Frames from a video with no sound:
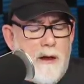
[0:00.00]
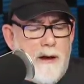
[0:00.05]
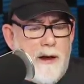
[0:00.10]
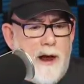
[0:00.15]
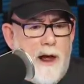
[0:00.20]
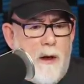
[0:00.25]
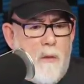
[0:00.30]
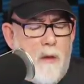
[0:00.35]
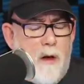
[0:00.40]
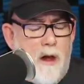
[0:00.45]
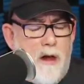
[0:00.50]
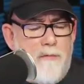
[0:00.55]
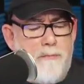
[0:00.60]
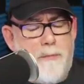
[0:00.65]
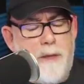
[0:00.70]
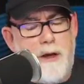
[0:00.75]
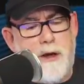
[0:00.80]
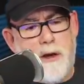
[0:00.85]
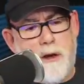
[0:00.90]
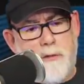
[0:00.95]
Now,
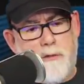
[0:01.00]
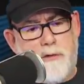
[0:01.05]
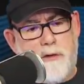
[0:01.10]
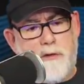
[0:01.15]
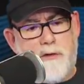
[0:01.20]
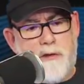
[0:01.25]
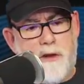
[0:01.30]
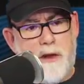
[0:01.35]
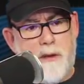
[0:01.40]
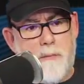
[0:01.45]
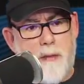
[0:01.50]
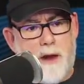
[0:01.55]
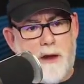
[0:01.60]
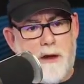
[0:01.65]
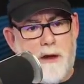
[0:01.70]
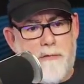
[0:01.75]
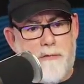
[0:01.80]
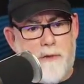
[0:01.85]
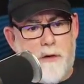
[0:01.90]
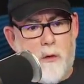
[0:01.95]
I've been using
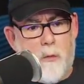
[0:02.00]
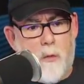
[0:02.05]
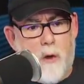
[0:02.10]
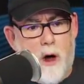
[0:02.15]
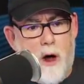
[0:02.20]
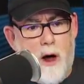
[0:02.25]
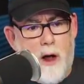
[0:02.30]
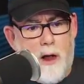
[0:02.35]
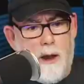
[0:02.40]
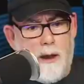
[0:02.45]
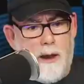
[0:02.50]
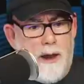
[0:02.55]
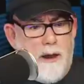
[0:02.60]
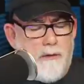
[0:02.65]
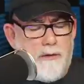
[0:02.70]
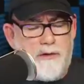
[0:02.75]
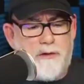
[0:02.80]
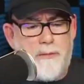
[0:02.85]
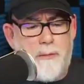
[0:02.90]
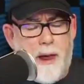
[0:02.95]
dmenu for a while,
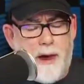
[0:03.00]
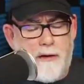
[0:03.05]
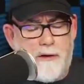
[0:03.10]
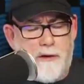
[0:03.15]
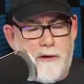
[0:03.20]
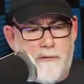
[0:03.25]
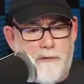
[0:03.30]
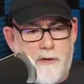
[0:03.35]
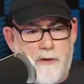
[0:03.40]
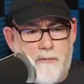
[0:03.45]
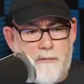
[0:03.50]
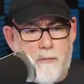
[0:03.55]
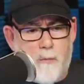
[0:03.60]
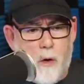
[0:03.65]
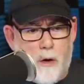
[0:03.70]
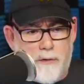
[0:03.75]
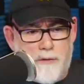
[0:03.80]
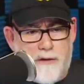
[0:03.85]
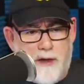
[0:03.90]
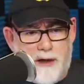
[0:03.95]
irrespective of
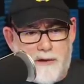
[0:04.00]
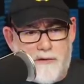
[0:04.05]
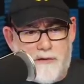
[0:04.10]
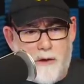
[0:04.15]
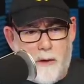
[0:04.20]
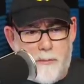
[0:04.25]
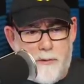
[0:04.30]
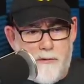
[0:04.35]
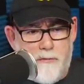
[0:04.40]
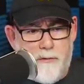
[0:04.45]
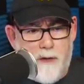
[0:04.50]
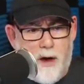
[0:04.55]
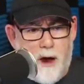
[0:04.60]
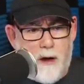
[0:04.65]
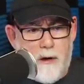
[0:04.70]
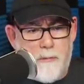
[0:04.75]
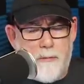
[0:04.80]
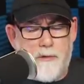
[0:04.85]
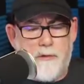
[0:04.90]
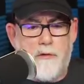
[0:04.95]
what desktop
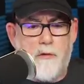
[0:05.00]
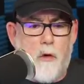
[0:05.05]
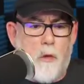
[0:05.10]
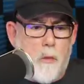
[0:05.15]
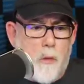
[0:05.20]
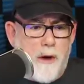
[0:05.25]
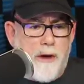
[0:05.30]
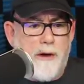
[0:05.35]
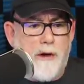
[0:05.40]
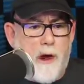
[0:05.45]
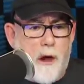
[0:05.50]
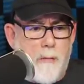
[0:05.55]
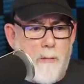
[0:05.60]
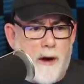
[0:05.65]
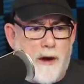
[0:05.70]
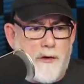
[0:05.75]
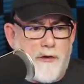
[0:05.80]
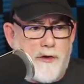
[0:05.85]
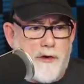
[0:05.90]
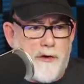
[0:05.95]
environment or window
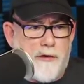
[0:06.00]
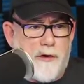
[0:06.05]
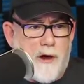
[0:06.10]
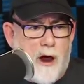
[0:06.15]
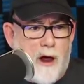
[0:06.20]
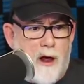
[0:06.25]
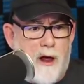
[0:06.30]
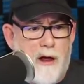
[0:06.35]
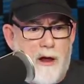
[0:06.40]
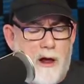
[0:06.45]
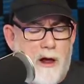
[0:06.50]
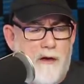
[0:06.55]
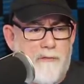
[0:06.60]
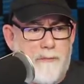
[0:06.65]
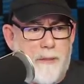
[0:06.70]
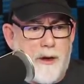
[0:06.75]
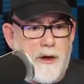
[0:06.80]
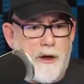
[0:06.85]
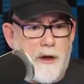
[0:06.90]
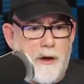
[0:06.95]
manager
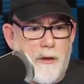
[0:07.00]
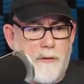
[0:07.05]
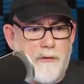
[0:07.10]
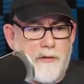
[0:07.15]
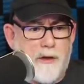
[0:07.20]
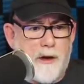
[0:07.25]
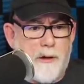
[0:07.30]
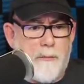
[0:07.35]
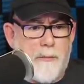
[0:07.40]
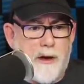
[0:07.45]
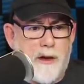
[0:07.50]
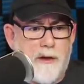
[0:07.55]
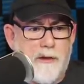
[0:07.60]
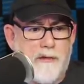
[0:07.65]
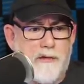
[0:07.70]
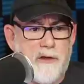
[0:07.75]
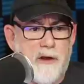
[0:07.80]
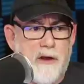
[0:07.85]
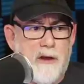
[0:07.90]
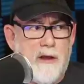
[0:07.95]
I've been using,
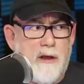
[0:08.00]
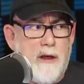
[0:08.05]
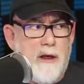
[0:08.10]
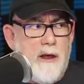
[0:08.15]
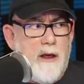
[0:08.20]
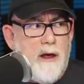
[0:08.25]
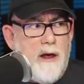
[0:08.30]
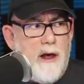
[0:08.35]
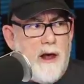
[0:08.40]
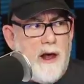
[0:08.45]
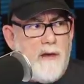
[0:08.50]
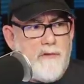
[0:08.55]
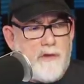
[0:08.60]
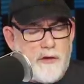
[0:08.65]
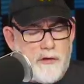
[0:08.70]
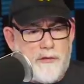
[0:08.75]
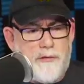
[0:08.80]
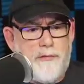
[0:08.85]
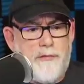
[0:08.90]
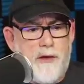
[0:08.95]
because I've
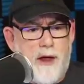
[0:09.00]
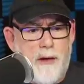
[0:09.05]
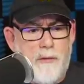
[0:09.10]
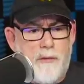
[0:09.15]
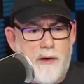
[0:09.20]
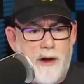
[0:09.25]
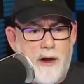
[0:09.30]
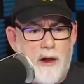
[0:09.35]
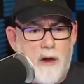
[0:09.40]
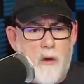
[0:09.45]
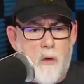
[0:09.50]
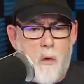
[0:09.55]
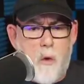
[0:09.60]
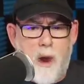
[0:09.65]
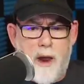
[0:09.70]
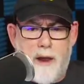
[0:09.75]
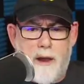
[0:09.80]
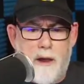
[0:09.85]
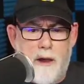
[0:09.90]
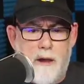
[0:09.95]
just found it
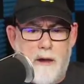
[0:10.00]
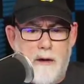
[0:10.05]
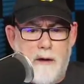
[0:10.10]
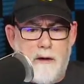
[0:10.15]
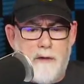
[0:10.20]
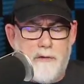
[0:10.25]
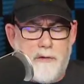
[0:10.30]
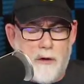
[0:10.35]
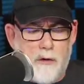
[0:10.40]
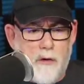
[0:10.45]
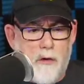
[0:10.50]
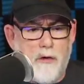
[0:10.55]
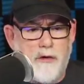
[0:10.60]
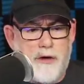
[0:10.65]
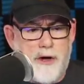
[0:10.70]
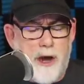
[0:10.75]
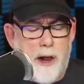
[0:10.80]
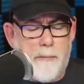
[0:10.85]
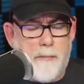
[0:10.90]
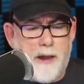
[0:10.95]
quicker to
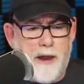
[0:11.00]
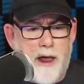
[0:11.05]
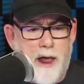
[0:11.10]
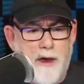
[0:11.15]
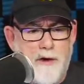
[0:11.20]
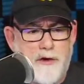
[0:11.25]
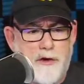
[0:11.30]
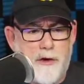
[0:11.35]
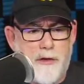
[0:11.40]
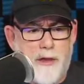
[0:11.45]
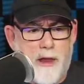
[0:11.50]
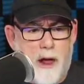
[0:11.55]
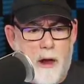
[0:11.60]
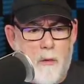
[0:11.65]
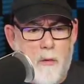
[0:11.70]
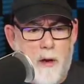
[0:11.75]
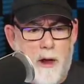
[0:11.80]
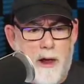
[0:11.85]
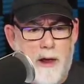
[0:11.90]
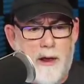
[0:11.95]
launch an application
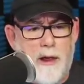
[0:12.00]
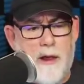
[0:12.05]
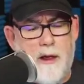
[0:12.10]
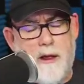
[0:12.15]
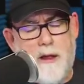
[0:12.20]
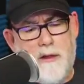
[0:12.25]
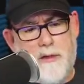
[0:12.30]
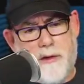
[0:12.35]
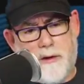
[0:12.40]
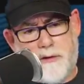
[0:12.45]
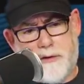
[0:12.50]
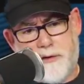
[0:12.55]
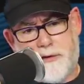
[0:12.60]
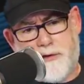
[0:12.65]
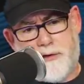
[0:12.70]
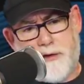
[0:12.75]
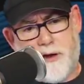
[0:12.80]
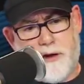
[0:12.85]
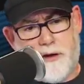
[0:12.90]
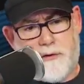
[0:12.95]
that way than to
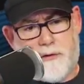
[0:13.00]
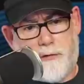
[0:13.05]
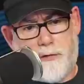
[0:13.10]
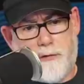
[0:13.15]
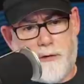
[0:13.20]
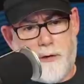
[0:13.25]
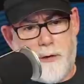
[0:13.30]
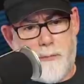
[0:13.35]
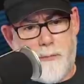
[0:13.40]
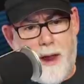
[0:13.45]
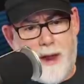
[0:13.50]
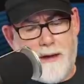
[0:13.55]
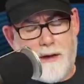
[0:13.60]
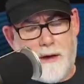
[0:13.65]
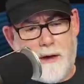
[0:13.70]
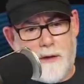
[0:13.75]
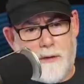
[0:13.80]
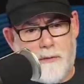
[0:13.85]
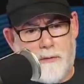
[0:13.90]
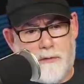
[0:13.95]
search through
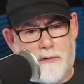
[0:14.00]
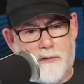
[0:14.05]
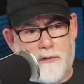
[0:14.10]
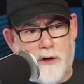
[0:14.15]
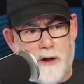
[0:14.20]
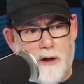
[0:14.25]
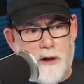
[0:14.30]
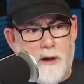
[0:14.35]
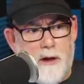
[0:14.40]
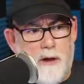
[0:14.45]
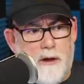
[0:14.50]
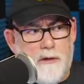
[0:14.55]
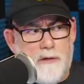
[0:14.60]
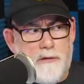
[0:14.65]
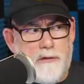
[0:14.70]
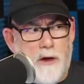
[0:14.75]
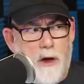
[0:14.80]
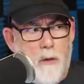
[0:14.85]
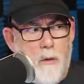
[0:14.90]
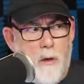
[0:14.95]
menus.
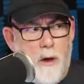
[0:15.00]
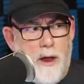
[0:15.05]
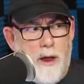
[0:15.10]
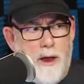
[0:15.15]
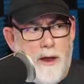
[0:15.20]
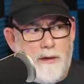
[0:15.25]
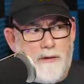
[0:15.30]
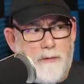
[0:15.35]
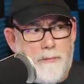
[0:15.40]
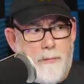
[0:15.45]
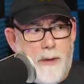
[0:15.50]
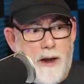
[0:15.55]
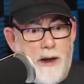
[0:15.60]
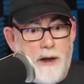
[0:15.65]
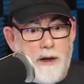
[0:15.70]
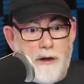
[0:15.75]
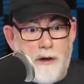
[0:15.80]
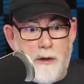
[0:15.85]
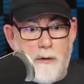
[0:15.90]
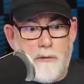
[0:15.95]
So it's been
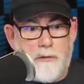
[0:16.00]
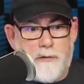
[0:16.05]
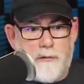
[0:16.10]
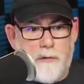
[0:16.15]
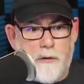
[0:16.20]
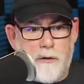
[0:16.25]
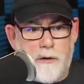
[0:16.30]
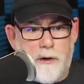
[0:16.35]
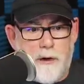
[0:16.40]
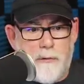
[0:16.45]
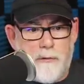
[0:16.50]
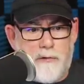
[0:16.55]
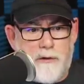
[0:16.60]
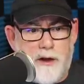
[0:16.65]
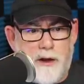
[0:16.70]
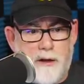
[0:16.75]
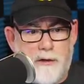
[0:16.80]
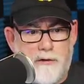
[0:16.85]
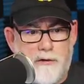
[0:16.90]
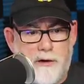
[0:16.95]
a useful
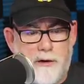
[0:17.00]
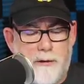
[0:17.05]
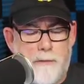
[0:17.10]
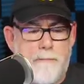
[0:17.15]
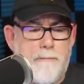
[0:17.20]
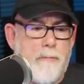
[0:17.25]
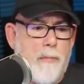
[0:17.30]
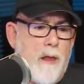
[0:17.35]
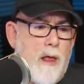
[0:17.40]
utility.